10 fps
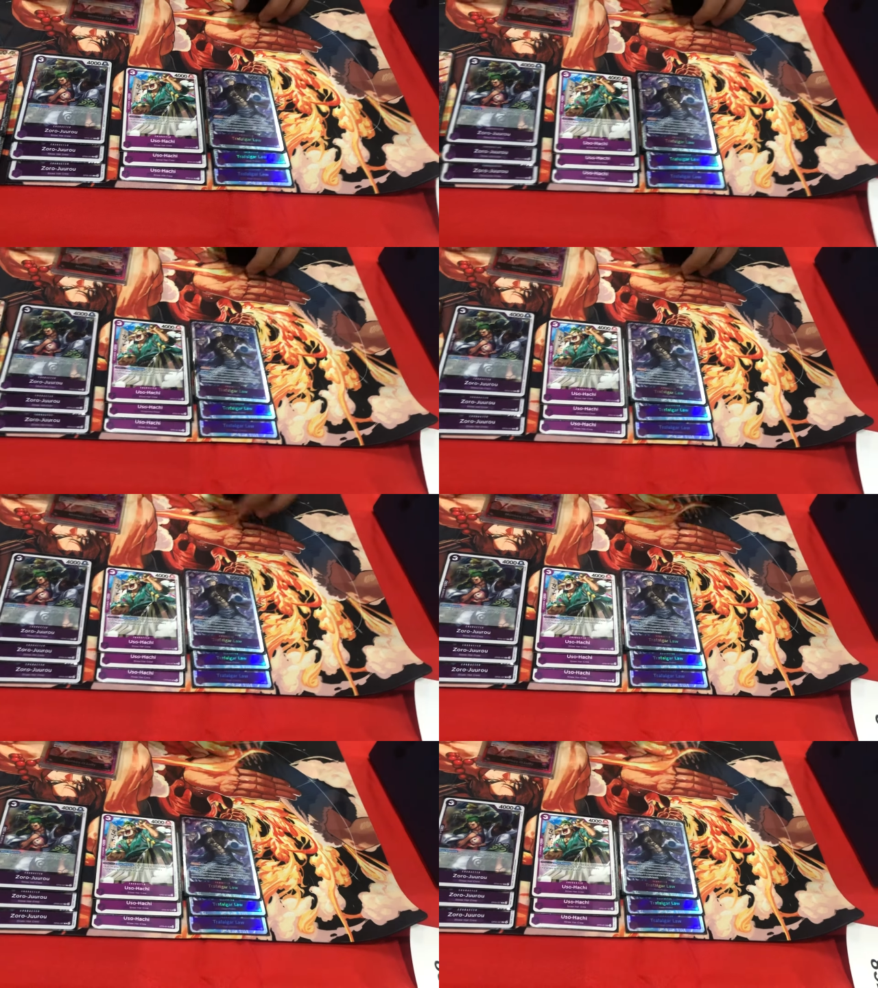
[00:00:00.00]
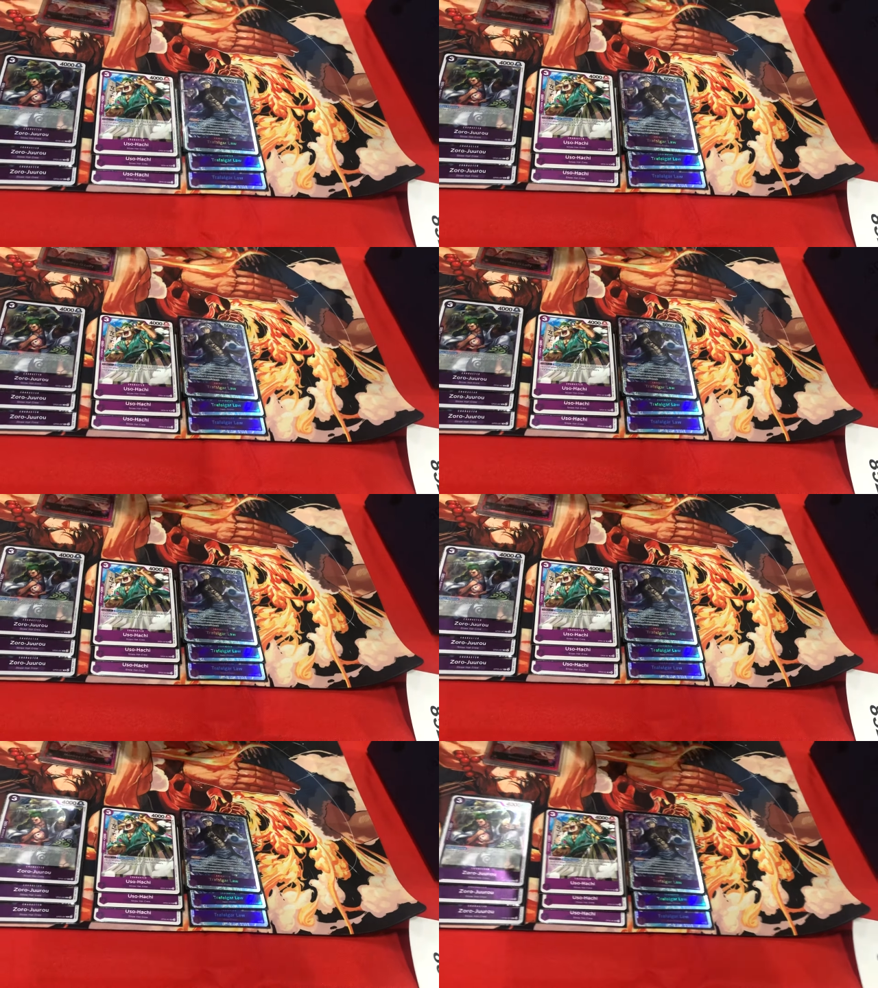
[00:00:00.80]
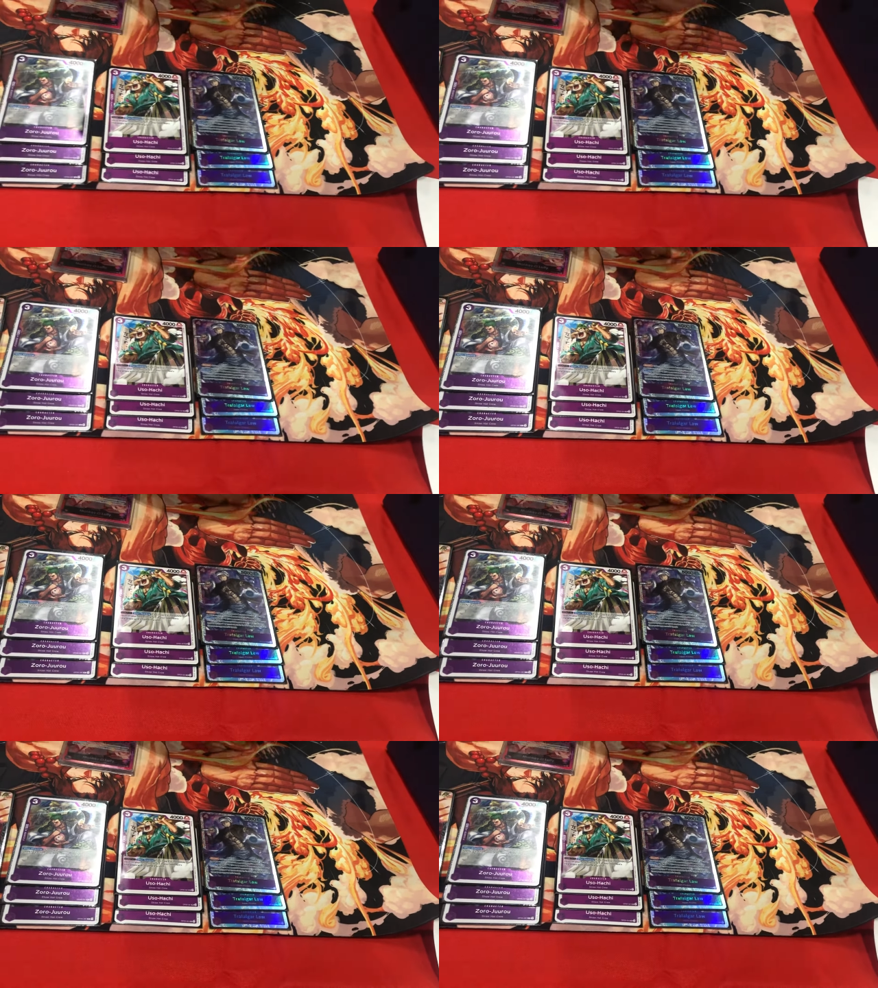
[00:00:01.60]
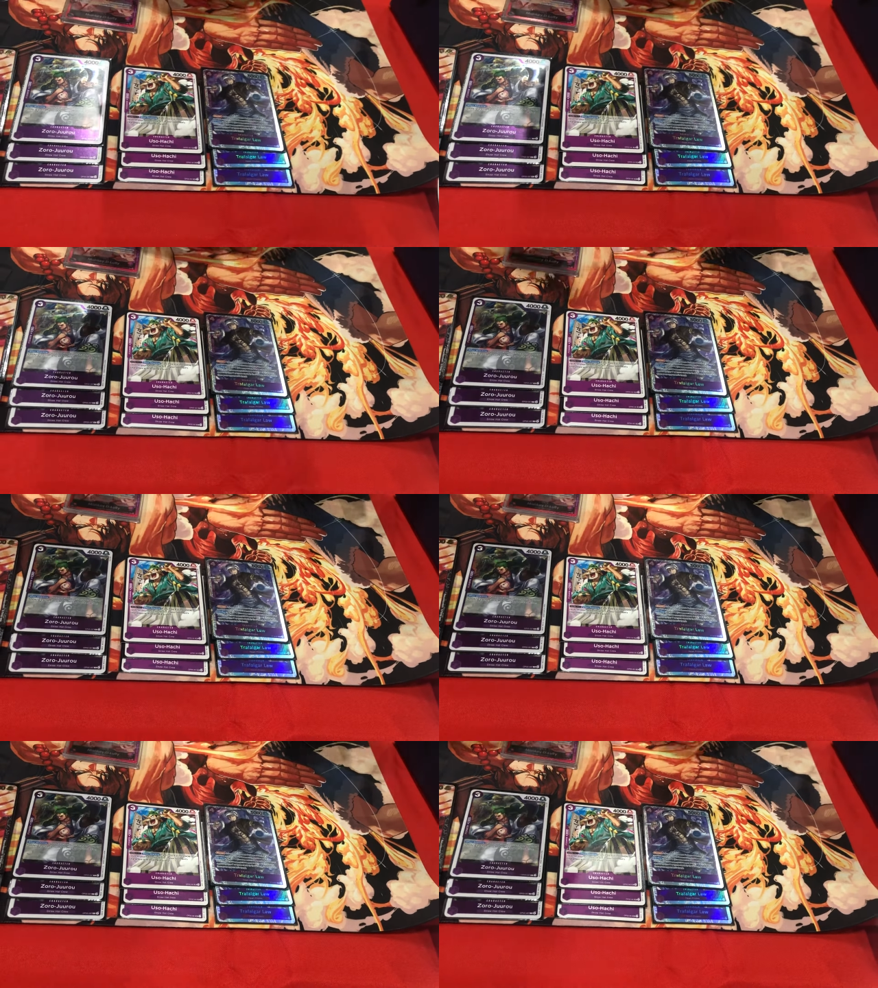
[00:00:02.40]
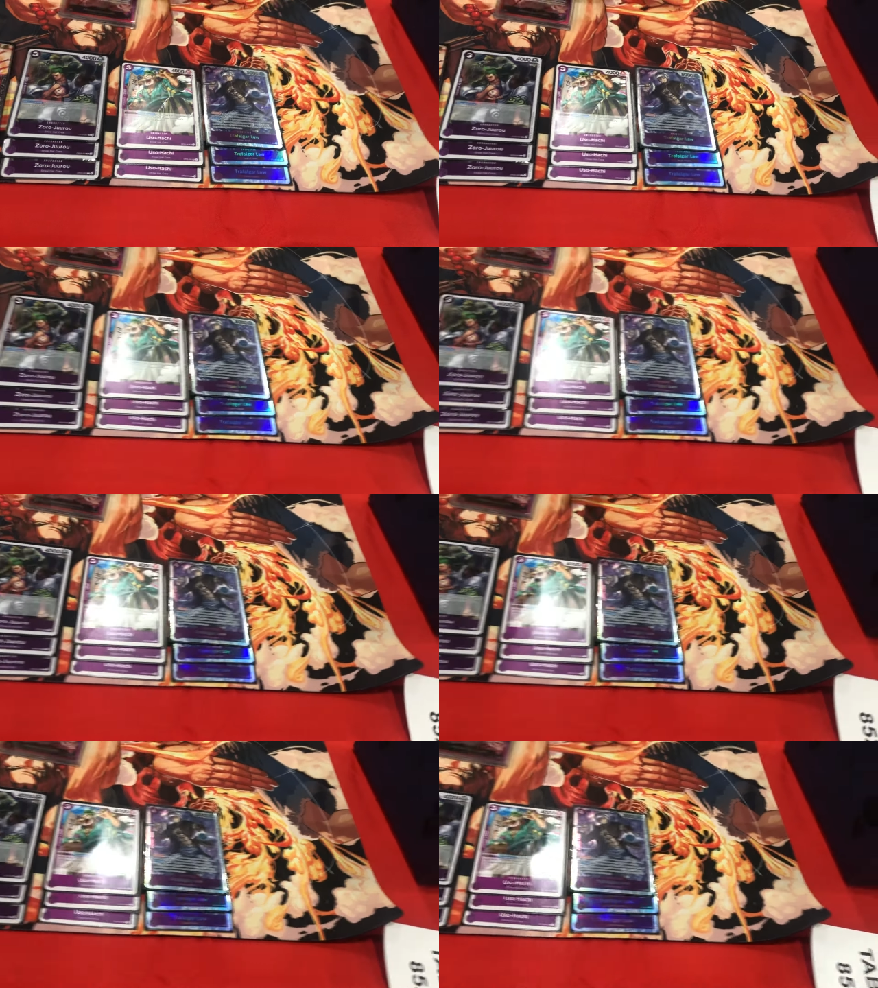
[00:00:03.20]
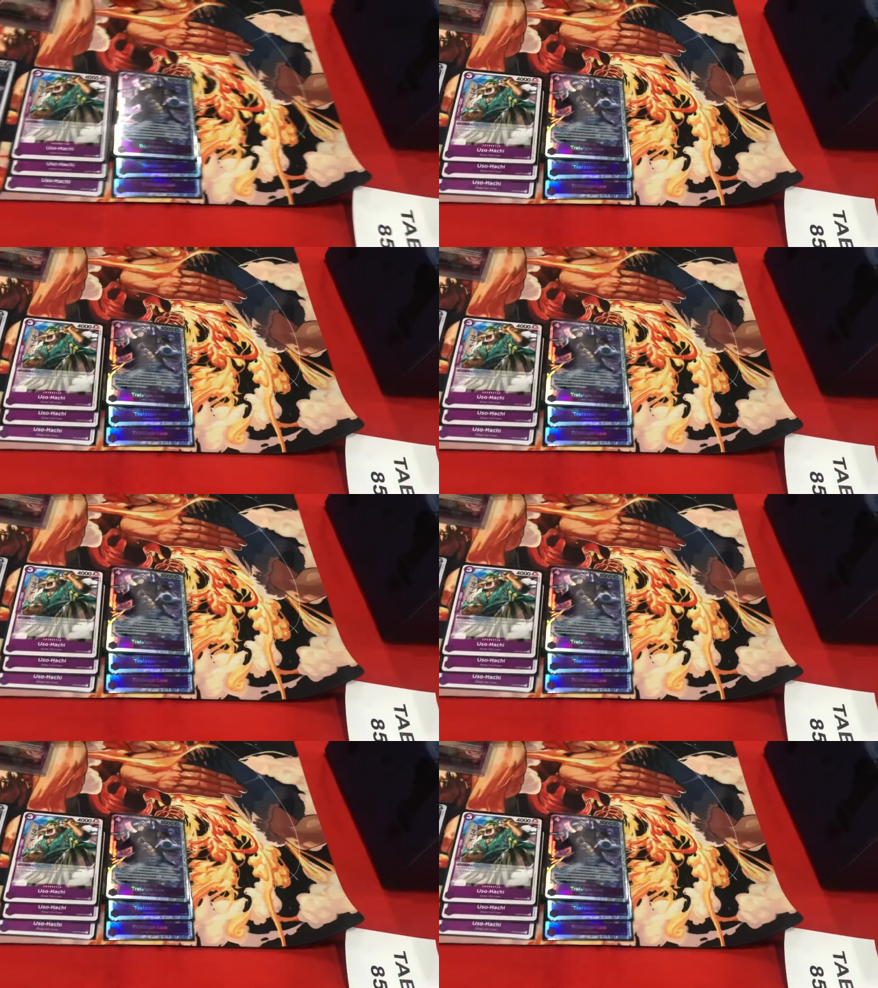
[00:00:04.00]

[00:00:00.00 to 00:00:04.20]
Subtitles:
(no speaker visible)